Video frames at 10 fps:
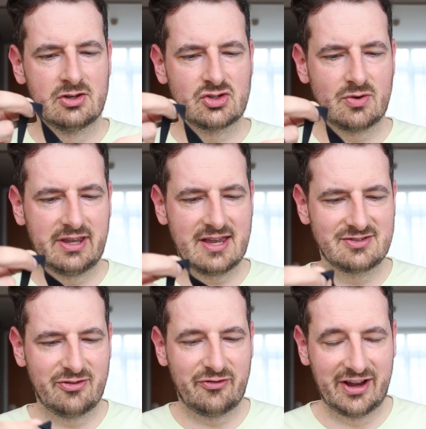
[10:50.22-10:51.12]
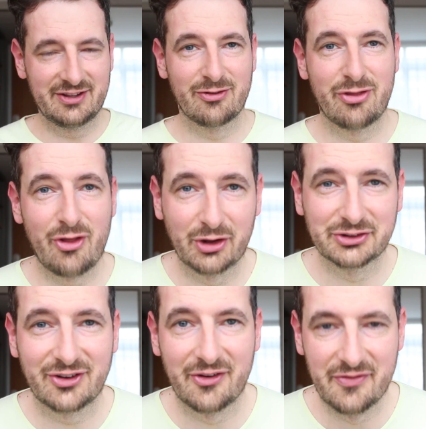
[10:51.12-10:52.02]
So I guess the final
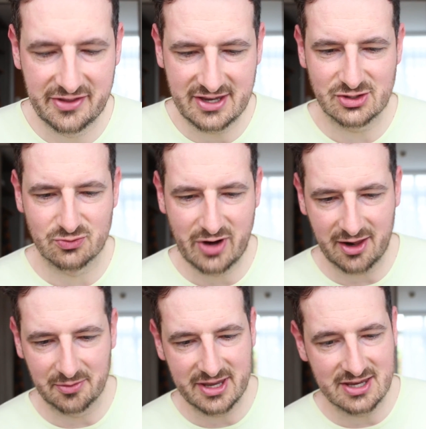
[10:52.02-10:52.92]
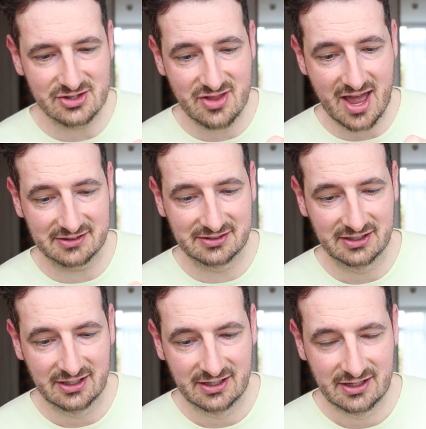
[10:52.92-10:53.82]
thought on this realm is that
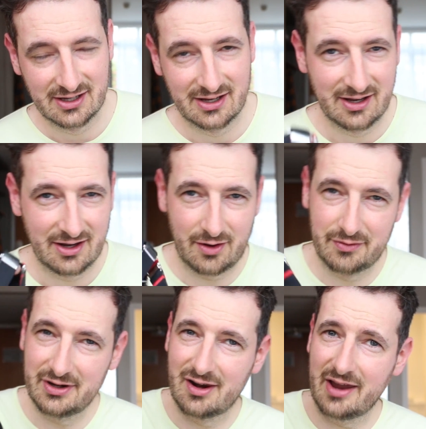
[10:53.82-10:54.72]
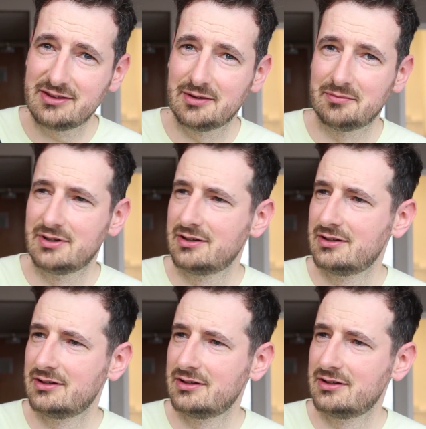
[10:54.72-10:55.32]
I really like them.